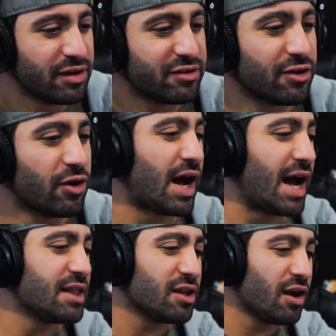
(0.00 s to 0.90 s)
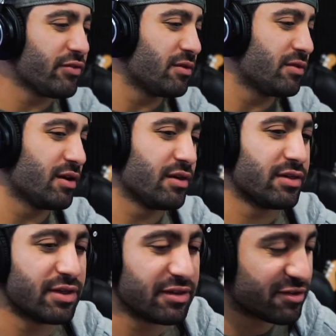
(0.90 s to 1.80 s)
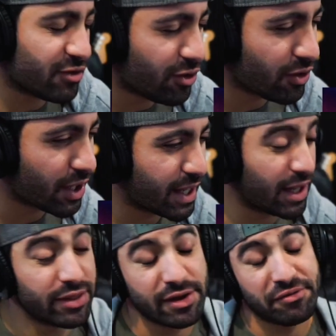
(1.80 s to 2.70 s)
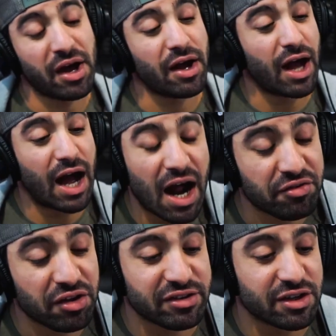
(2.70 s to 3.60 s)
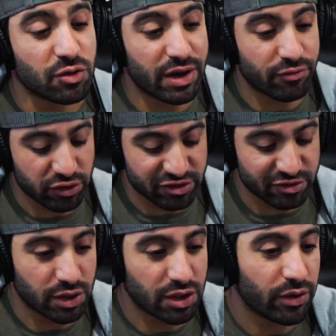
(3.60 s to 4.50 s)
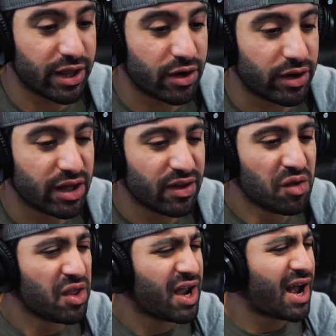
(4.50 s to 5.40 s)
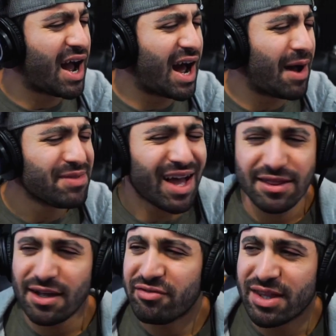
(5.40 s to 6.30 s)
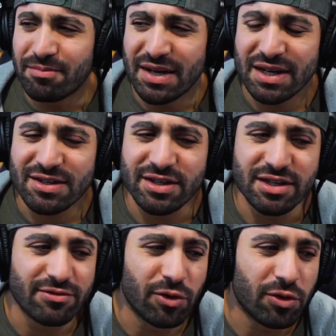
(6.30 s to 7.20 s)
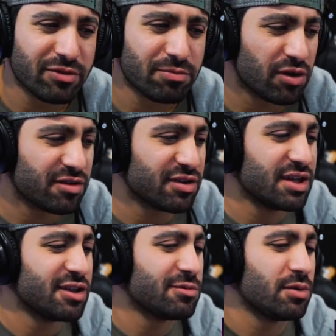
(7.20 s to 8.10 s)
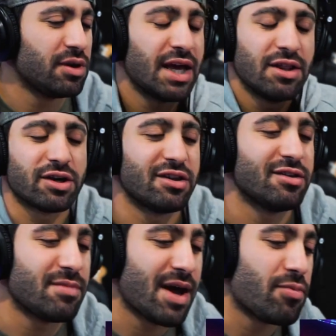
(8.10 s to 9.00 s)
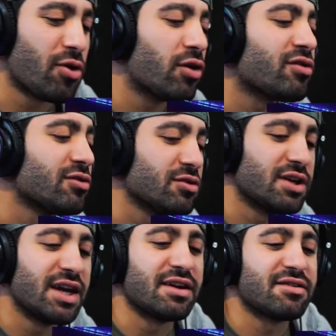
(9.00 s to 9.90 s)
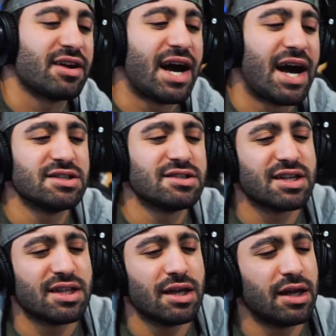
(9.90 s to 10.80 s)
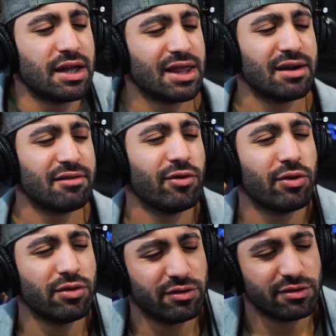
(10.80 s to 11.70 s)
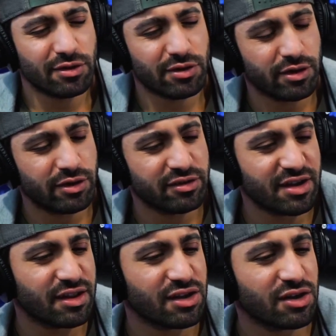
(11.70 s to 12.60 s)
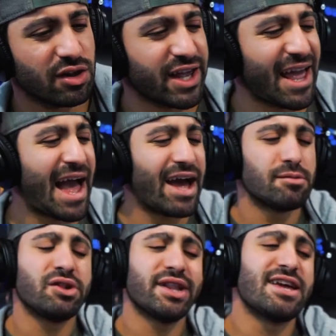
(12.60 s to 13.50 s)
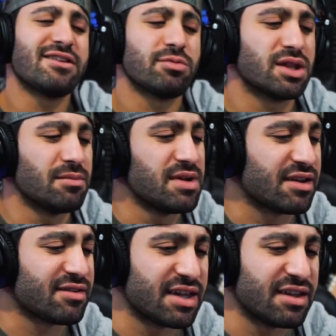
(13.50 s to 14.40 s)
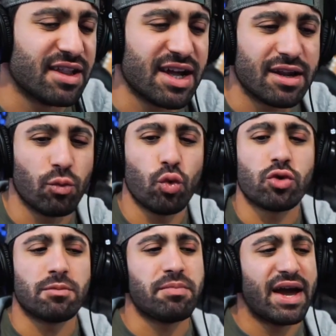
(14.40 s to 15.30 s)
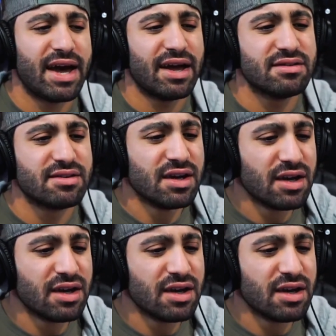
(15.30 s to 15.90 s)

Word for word: So I love the the this song, and I, they've got obviously great voices. We know that already. I'm not loving the mix on their vocals personally in this one. And look, this is my personal taste. I just think that their vocals are sound a little like out of place with the mix. Like there's a lot of warm pads.